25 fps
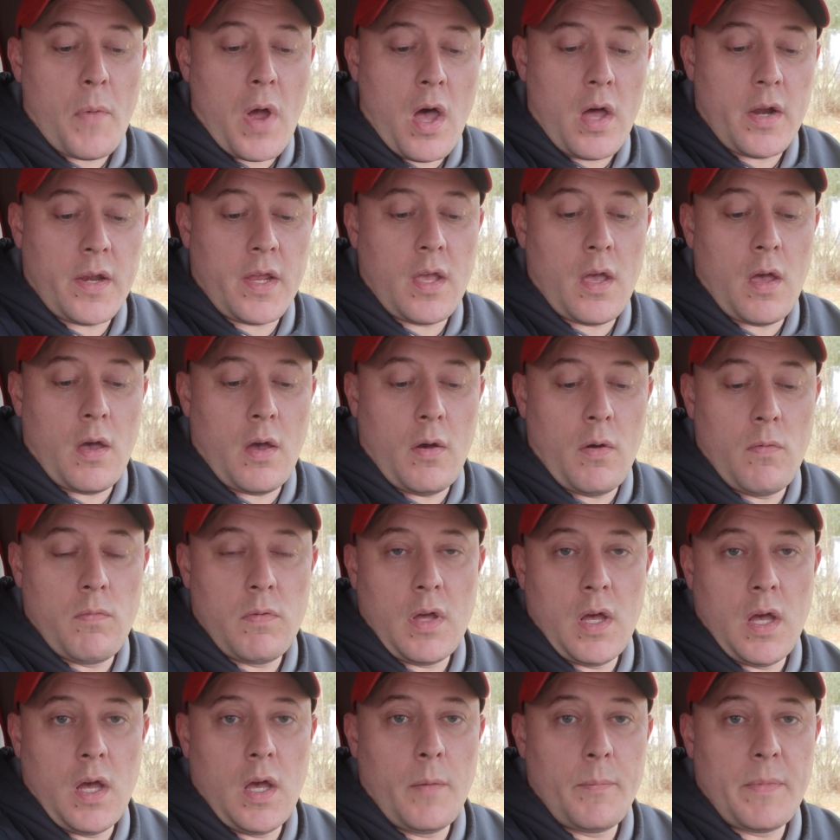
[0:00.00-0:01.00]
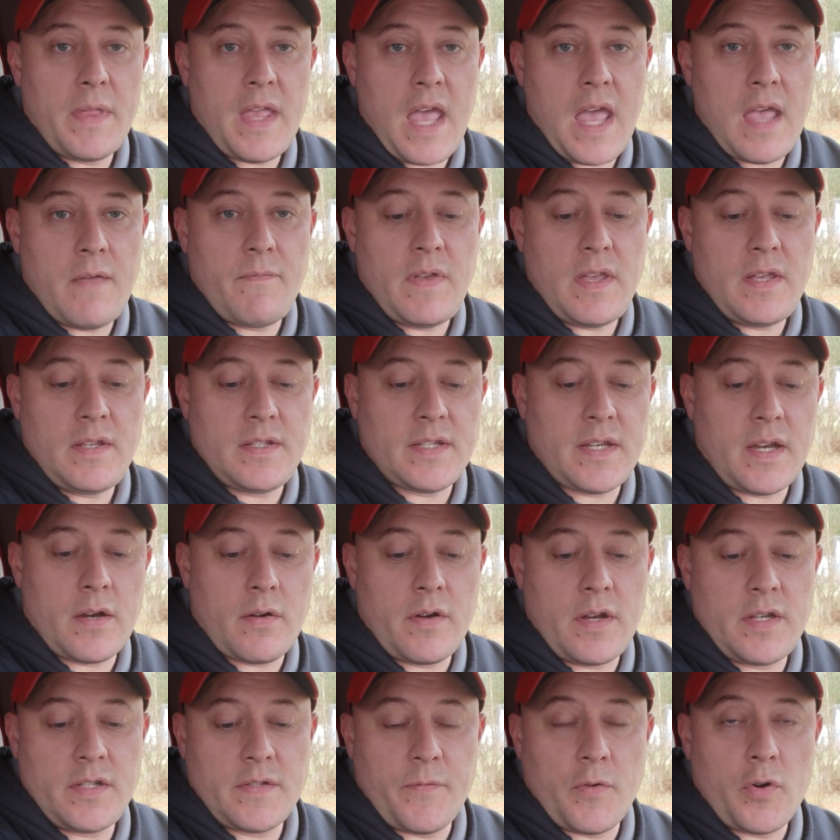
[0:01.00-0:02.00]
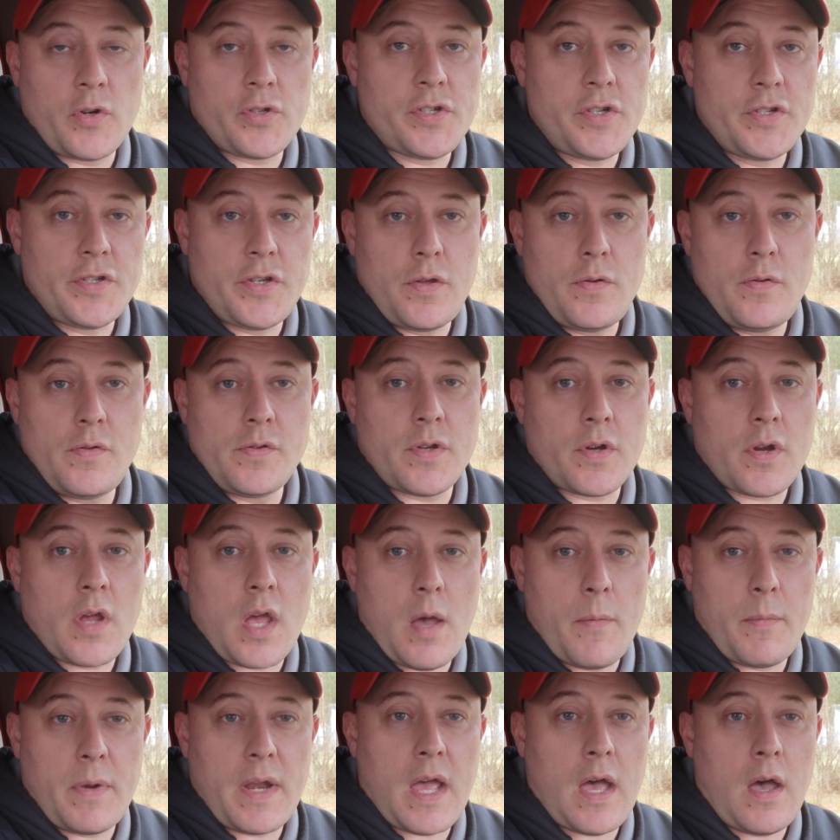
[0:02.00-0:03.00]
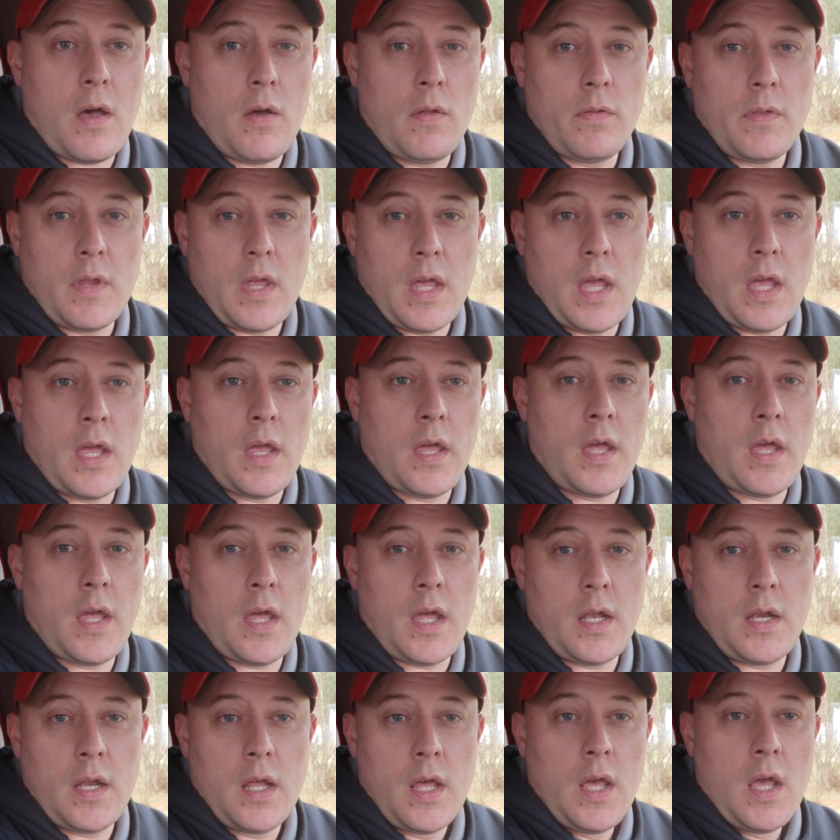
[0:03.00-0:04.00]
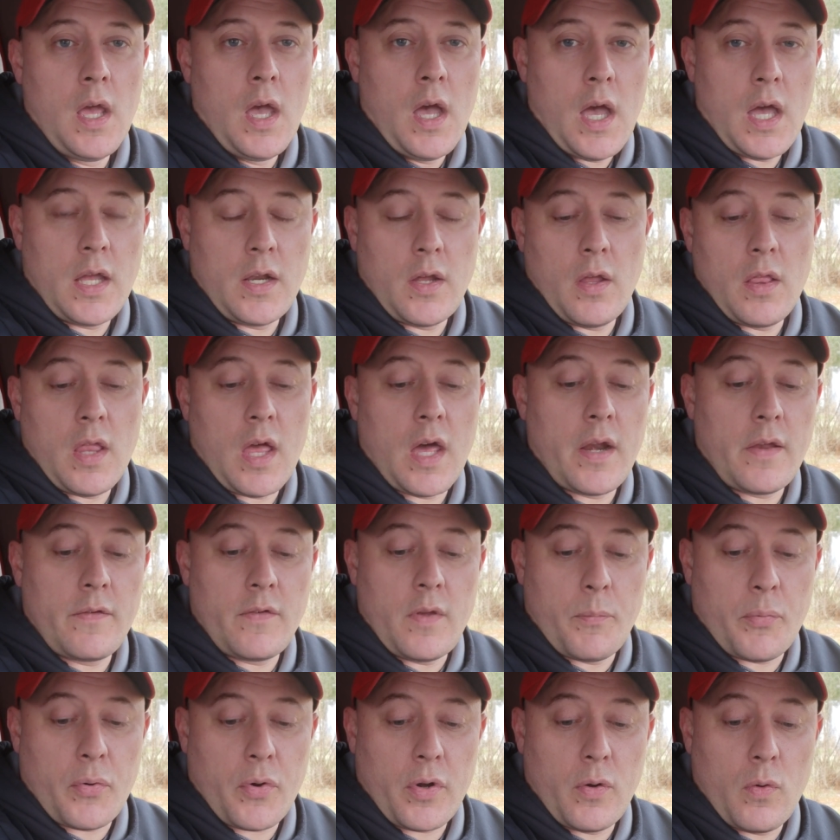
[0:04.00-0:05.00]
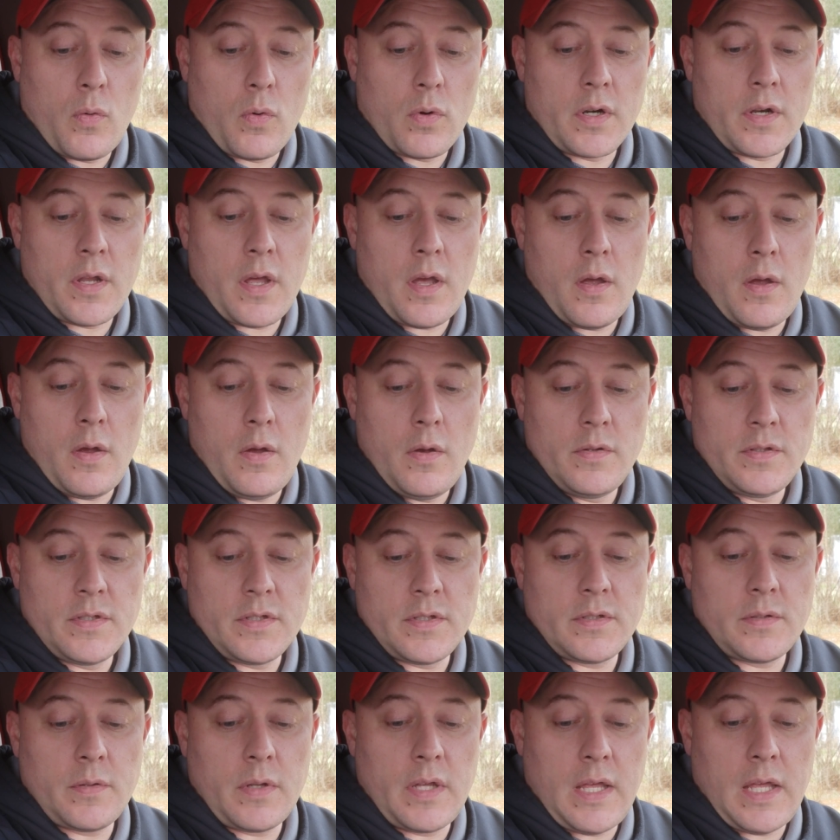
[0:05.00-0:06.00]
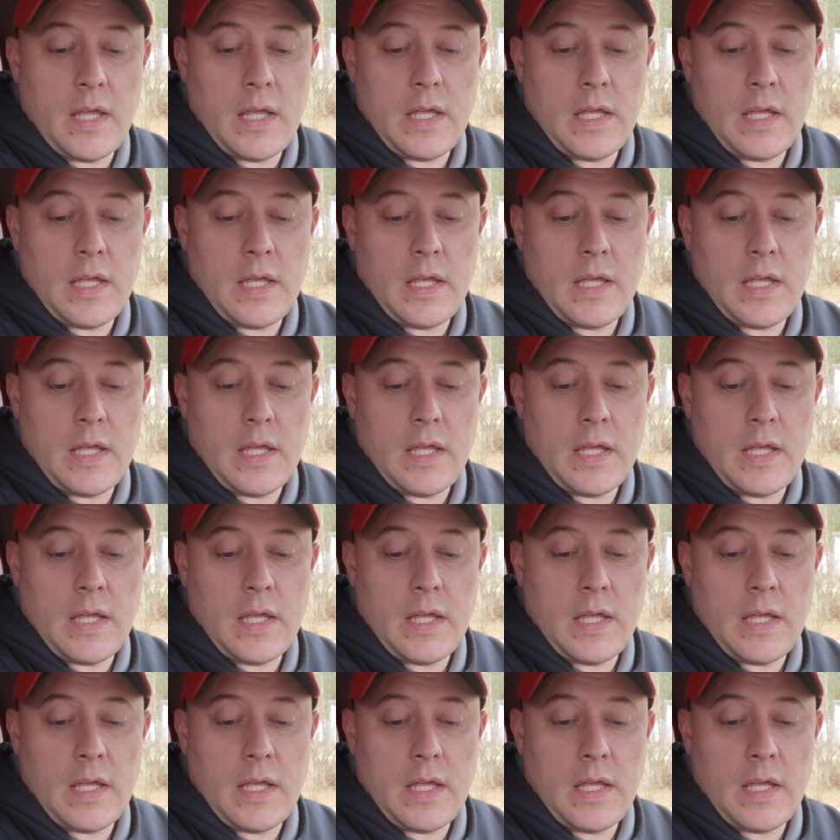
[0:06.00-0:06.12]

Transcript: Audio. The AV series version 2s are coming out, and I know a lot of you pre-ordered those.